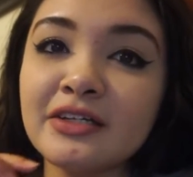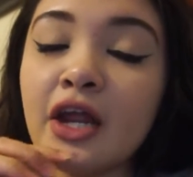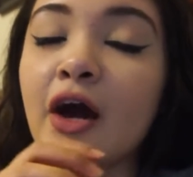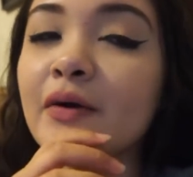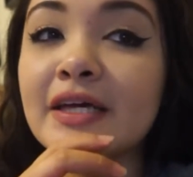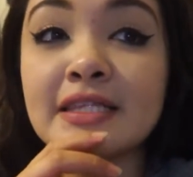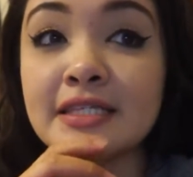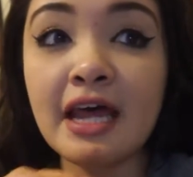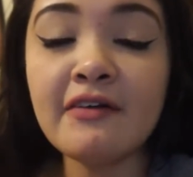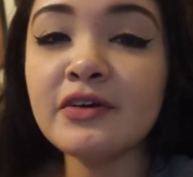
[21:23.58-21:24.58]
No, it's
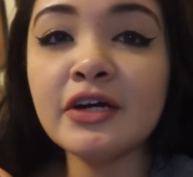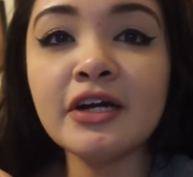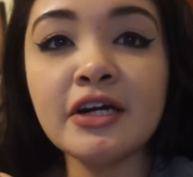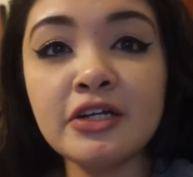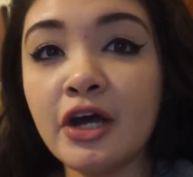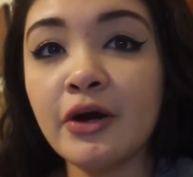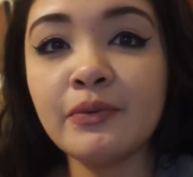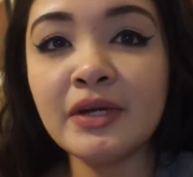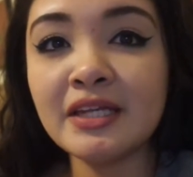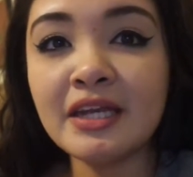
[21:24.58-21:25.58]
never, no,
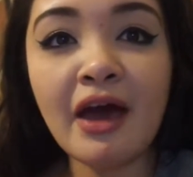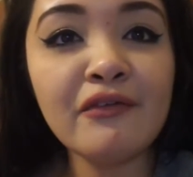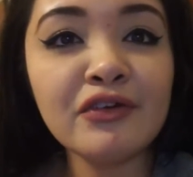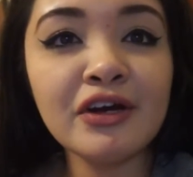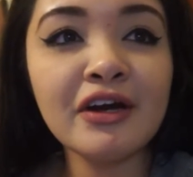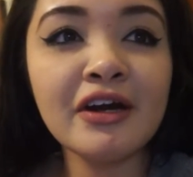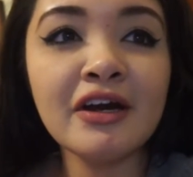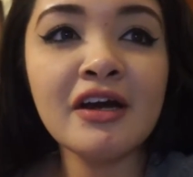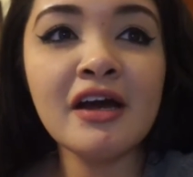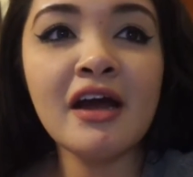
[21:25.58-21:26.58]
we
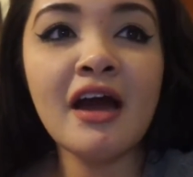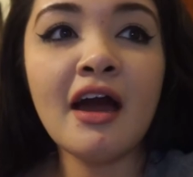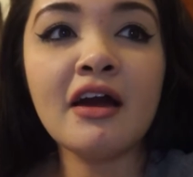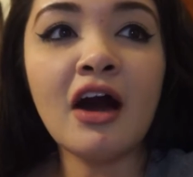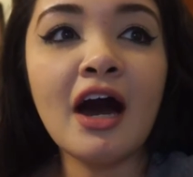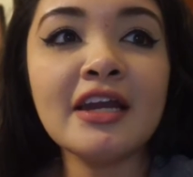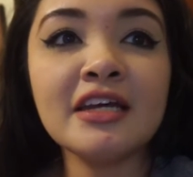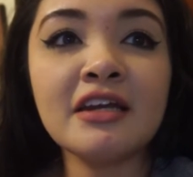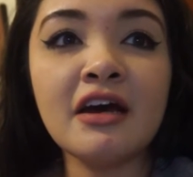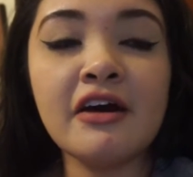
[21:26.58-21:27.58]
never got
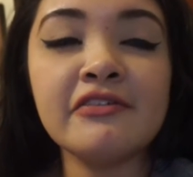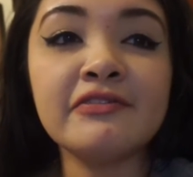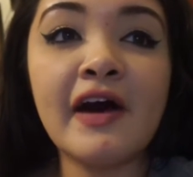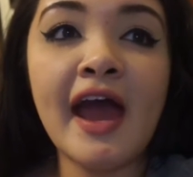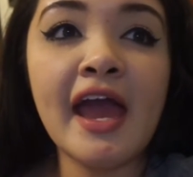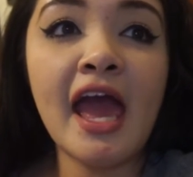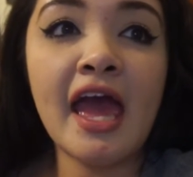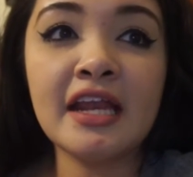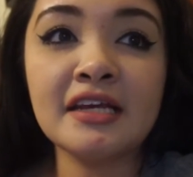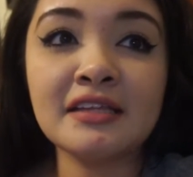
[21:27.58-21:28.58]
in a fight
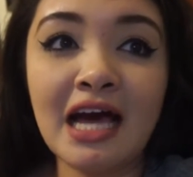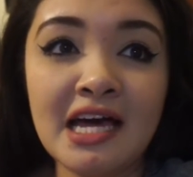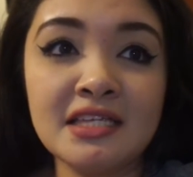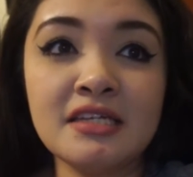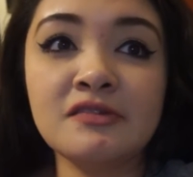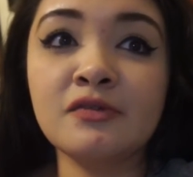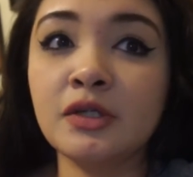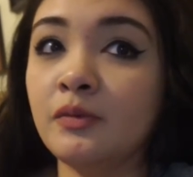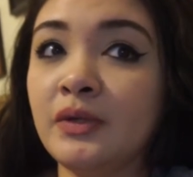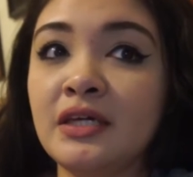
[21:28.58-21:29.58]
and it lasted
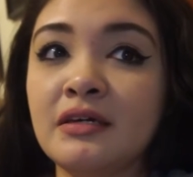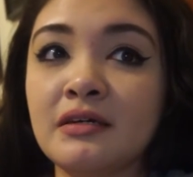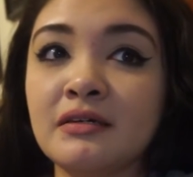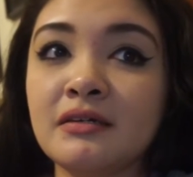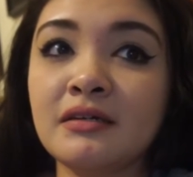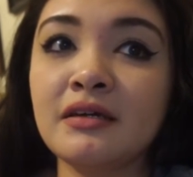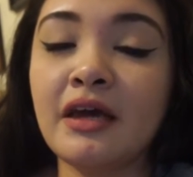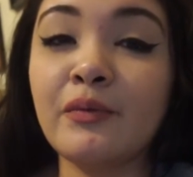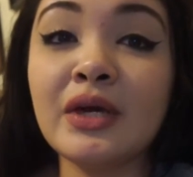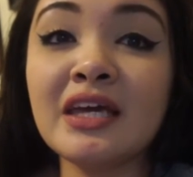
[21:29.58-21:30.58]
for a week.
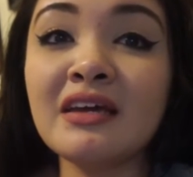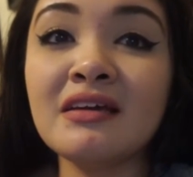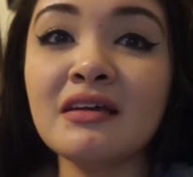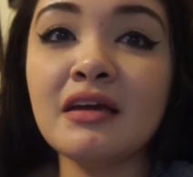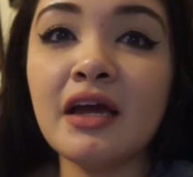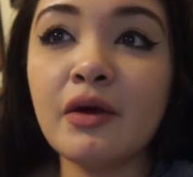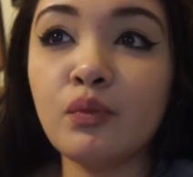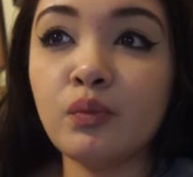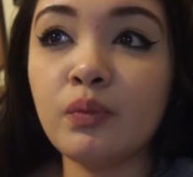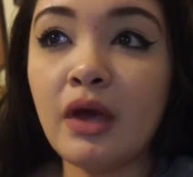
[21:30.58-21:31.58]
We
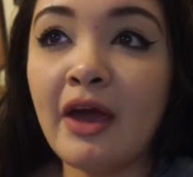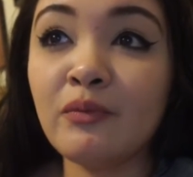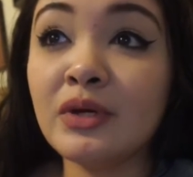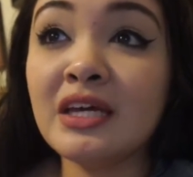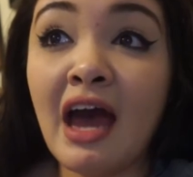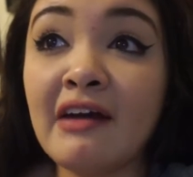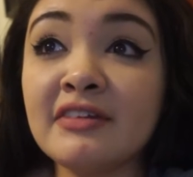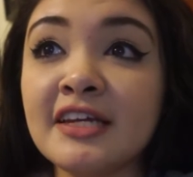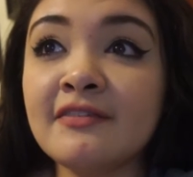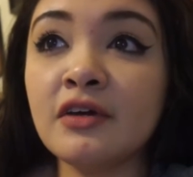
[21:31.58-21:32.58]

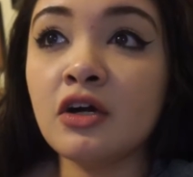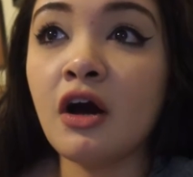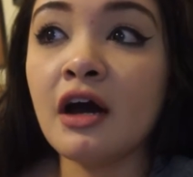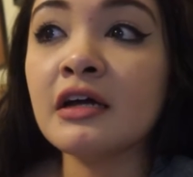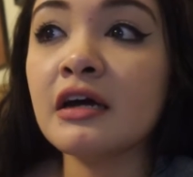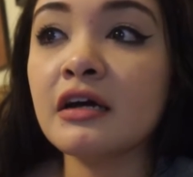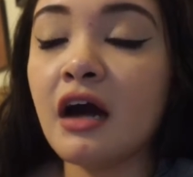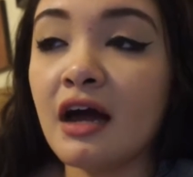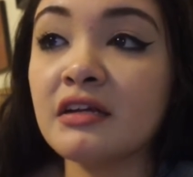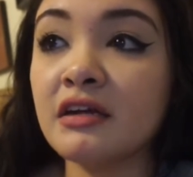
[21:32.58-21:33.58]
haven't even
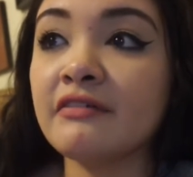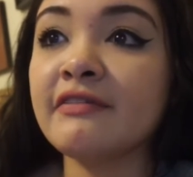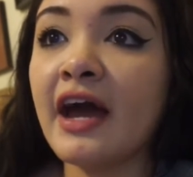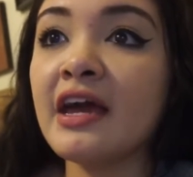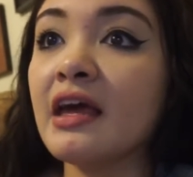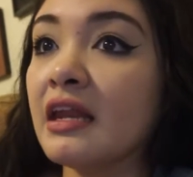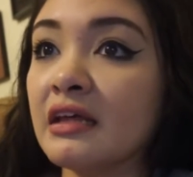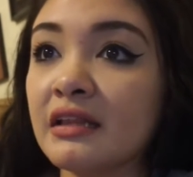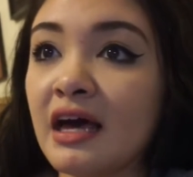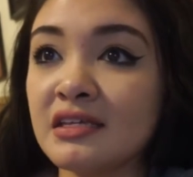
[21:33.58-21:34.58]
got in a fight and
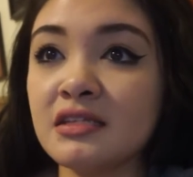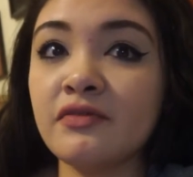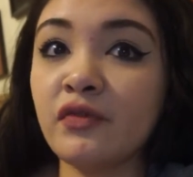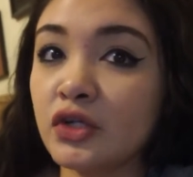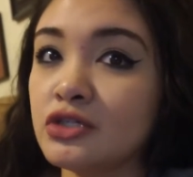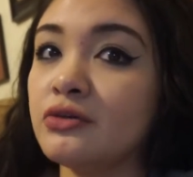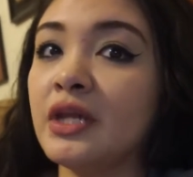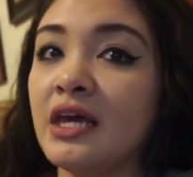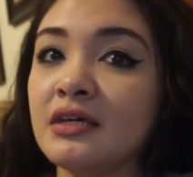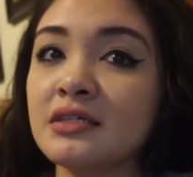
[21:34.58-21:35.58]
it lasted for 2
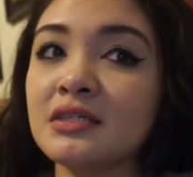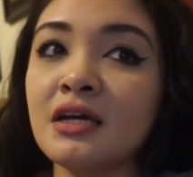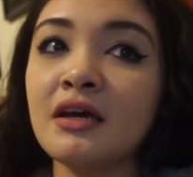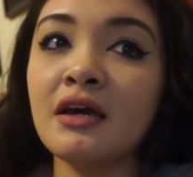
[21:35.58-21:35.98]
days.